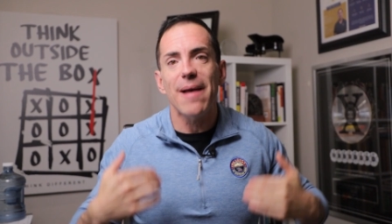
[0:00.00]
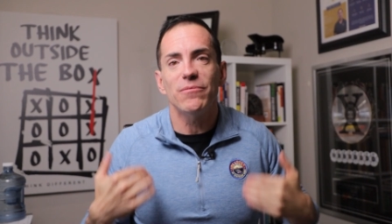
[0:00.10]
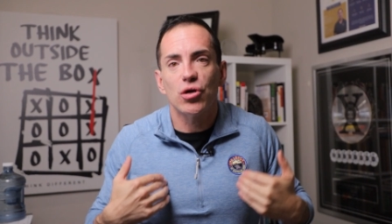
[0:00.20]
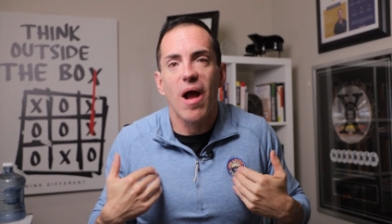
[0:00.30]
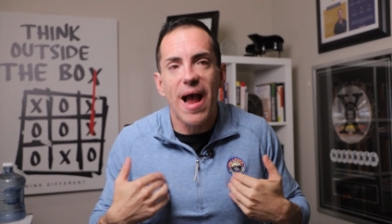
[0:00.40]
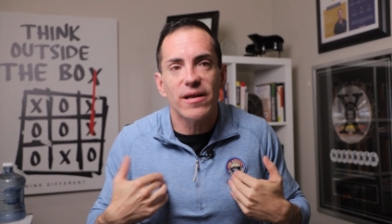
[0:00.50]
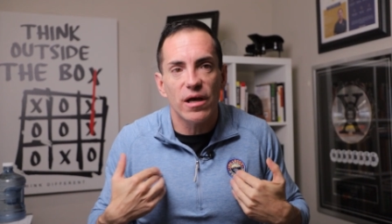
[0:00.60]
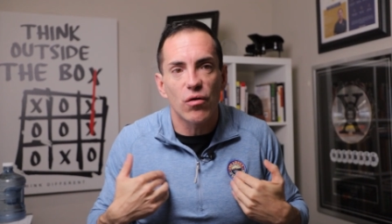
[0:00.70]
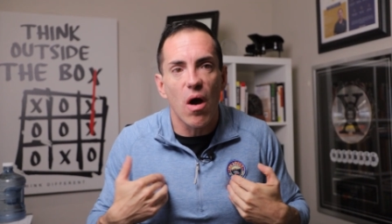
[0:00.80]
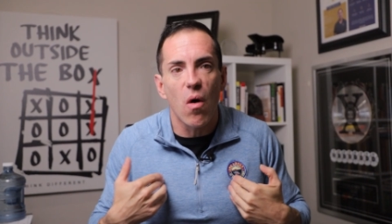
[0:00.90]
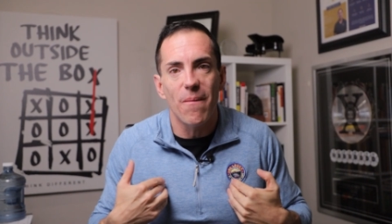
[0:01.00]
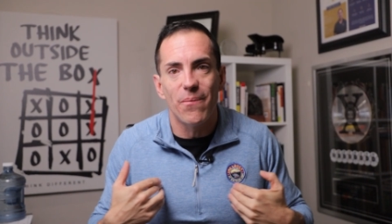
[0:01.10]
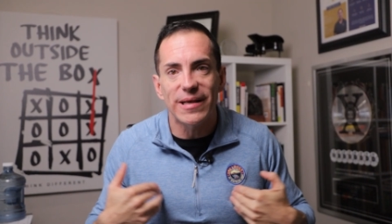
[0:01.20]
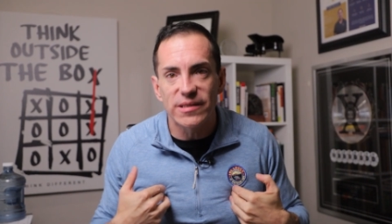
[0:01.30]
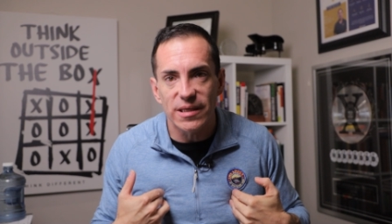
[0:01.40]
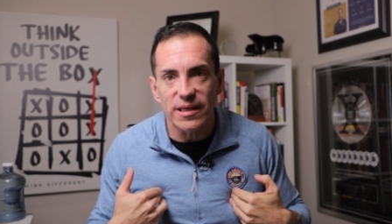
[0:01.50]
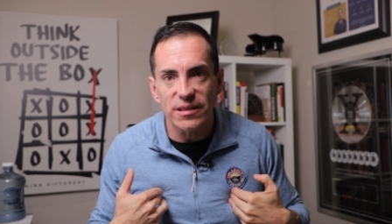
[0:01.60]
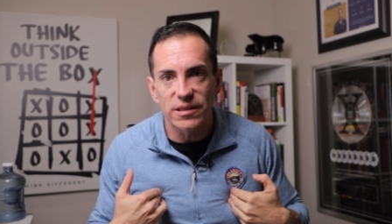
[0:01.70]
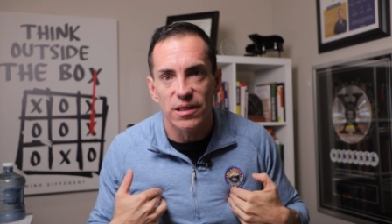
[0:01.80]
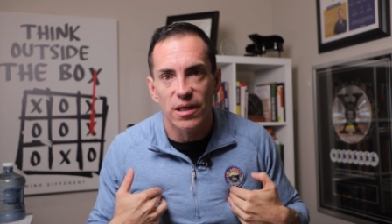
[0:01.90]
I'm trying to grow a
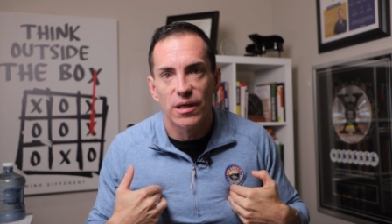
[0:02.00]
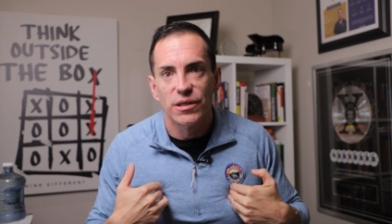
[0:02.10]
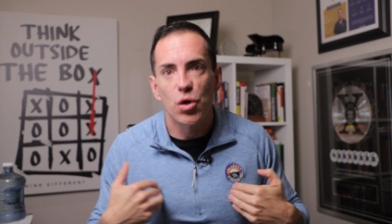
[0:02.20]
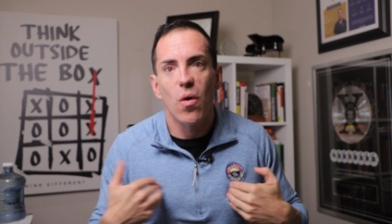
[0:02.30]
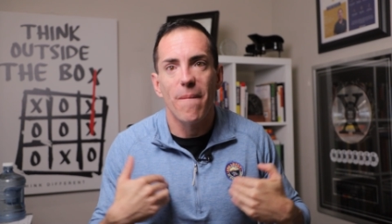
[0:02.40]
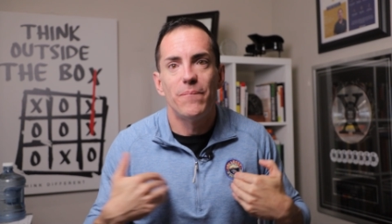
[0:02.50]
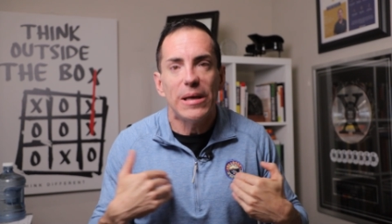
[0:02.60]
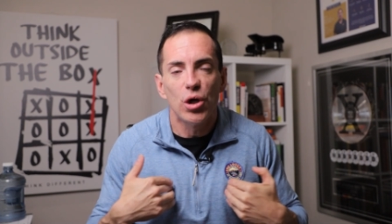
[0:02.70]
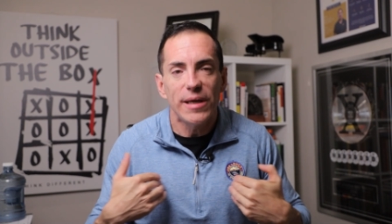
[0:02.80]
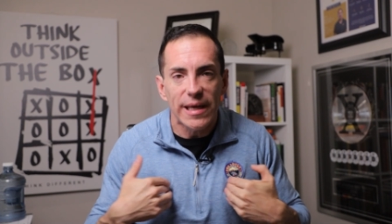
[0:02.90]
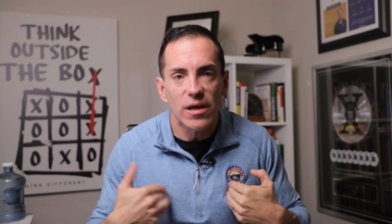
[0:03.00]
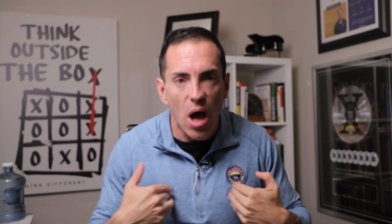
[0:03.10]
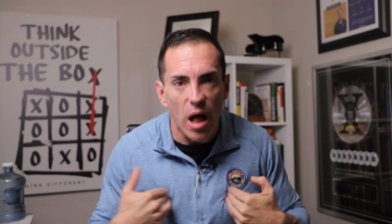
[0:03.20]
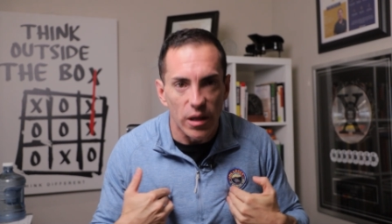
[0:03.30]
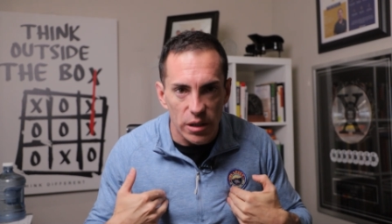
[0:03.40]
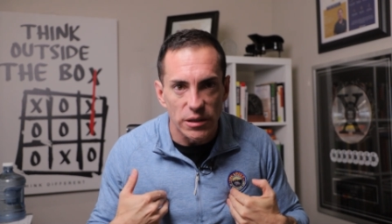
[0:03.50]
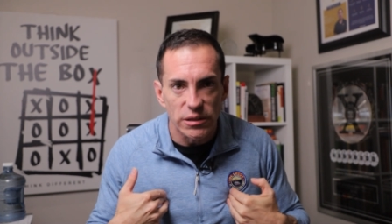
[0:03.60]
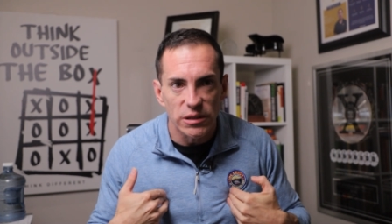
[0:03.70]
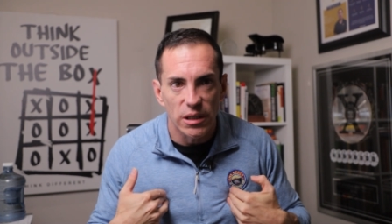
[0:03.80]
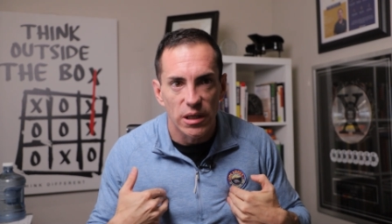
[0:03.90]
business to a billion
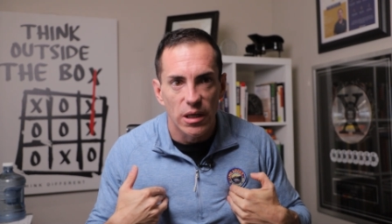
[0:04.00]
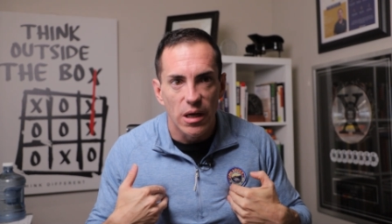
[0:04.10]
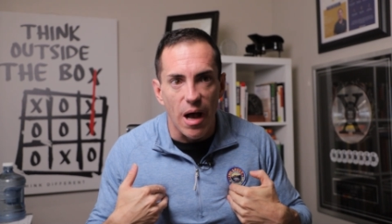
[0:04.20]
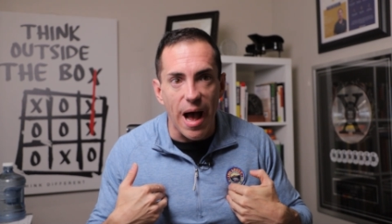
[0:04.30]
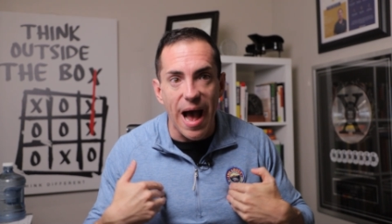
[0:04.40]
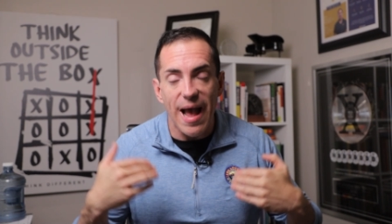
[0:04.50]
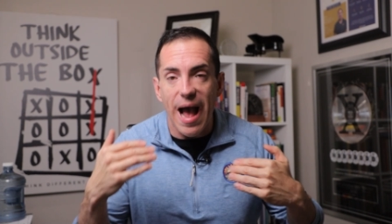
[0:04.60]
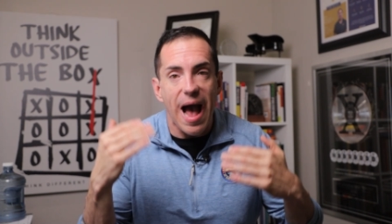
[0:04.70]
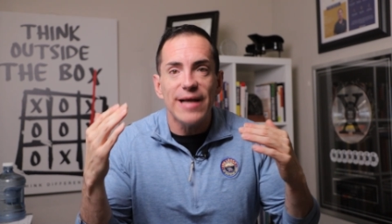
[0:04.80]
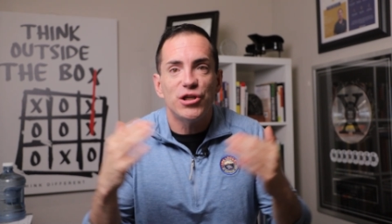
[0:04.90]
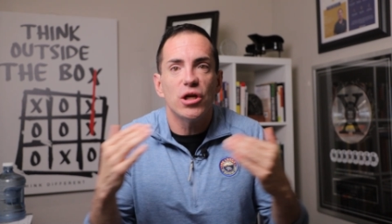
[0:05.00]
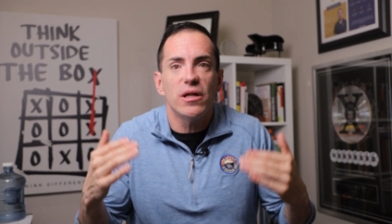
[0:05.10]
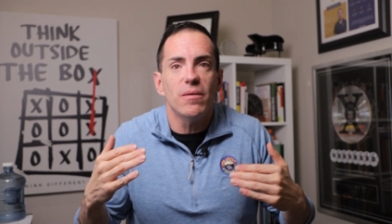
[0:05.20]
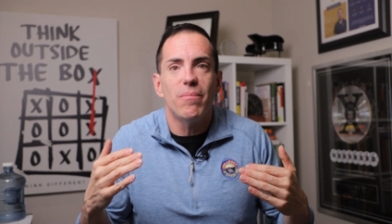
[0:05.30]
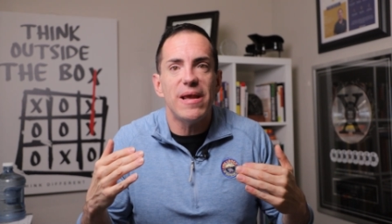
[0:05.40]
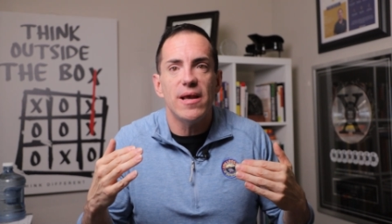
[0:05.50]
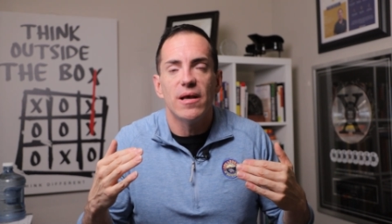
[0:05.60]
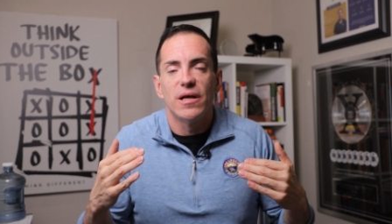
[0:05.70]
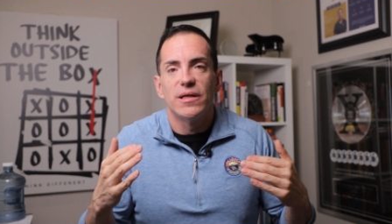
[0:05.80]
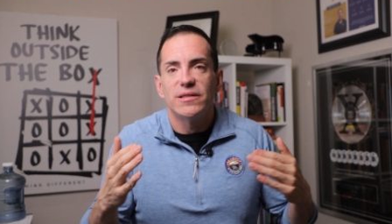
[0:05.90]
dollars. I, I shouldn't
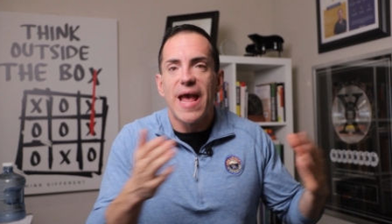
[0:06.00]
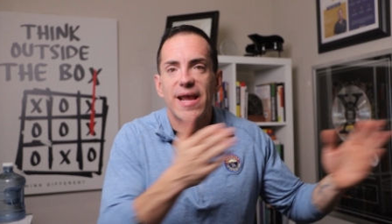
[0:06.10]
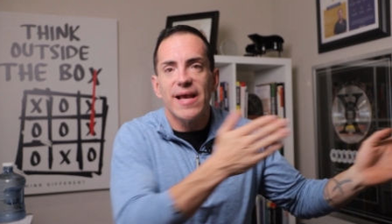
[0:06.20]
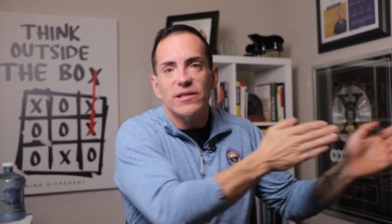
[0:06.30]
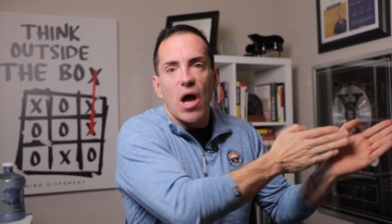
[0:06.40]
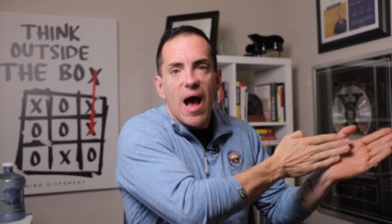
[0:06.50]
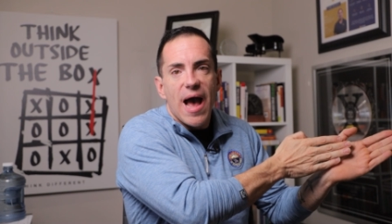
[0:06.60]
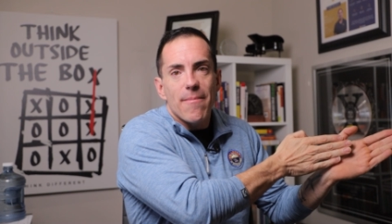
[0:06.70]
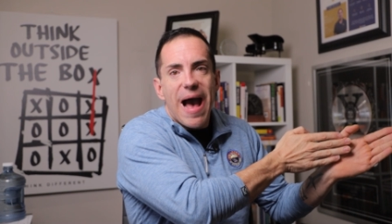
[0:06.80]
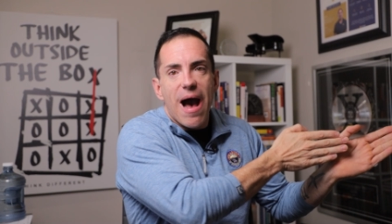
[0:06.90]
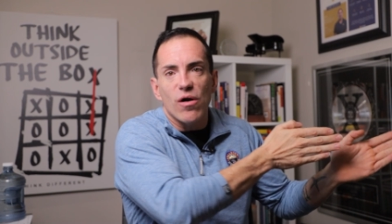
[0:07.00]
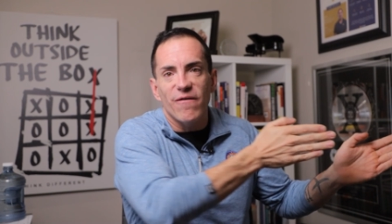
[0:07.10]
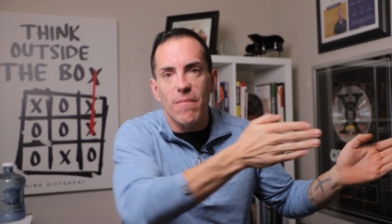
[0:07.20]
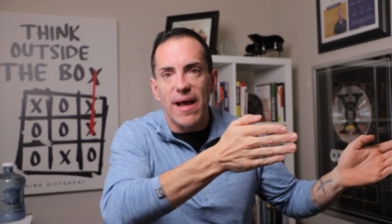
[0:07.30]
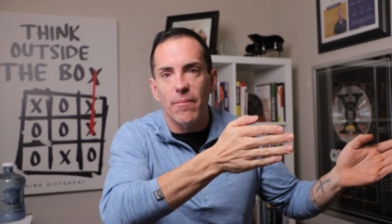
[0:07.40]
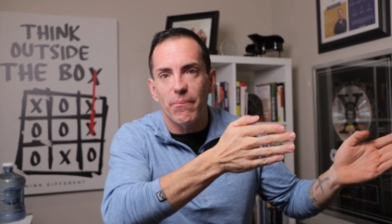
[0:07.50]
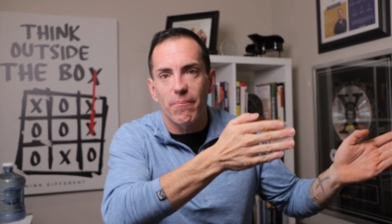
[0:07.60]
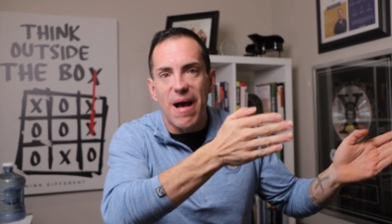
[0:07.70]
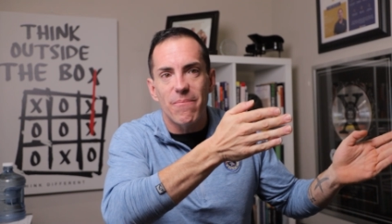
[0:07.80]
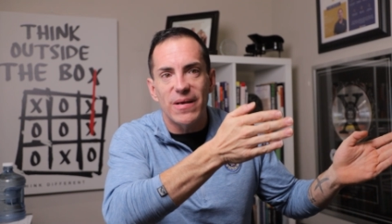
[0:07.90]
be taking time out of my,
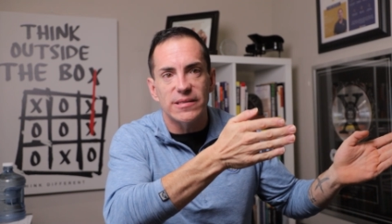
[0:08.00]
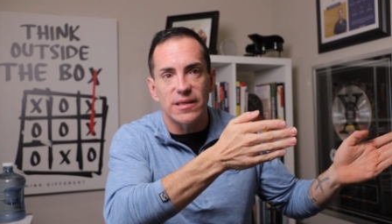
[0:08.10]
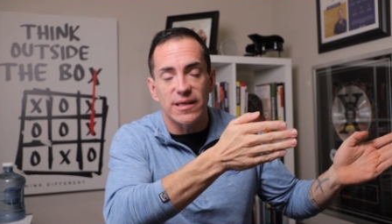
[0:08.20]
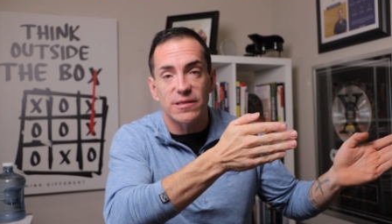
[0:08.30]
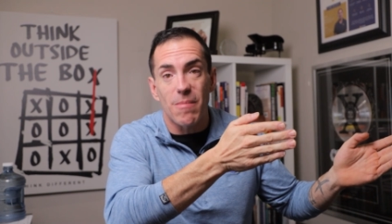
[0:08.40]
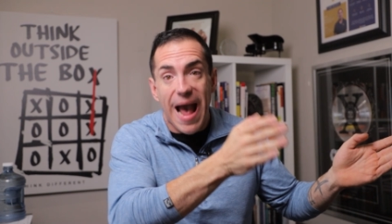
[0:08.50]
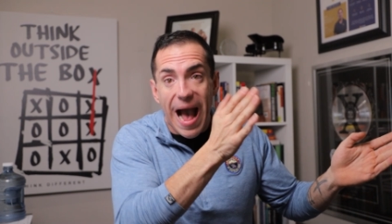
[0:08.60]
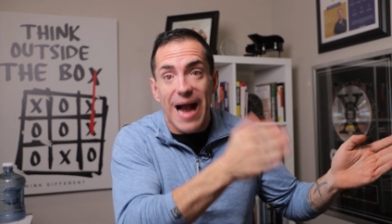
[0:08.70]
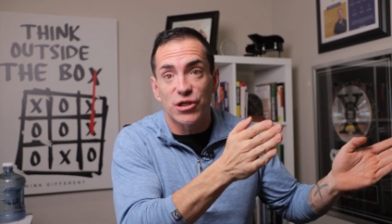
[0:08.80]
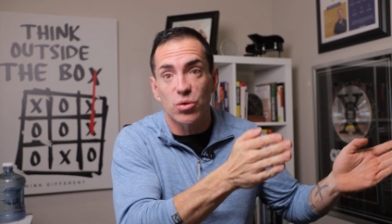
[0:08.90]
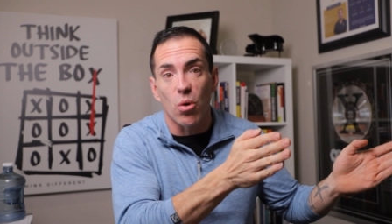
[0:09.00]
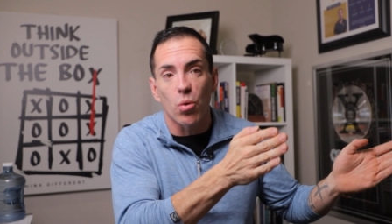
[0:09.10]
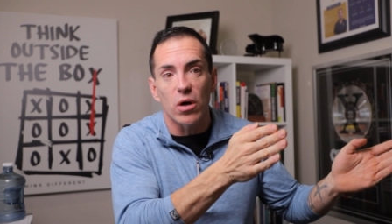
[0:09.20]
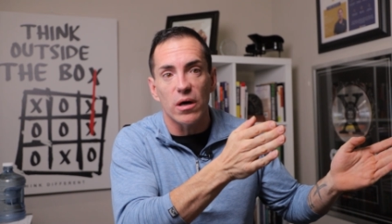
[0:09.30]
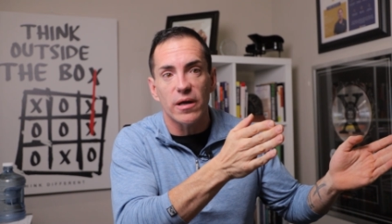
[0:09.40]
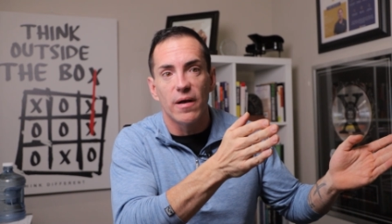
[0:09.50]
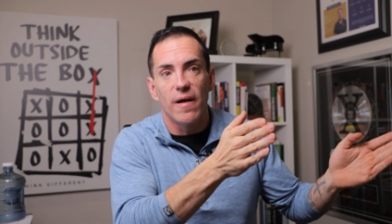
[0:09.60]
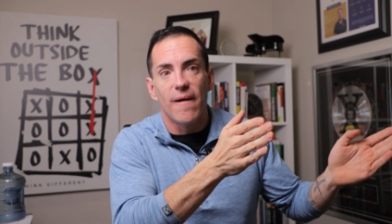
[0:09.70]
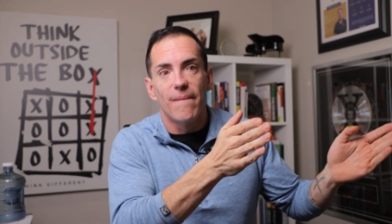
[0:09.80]
my business, my actual work,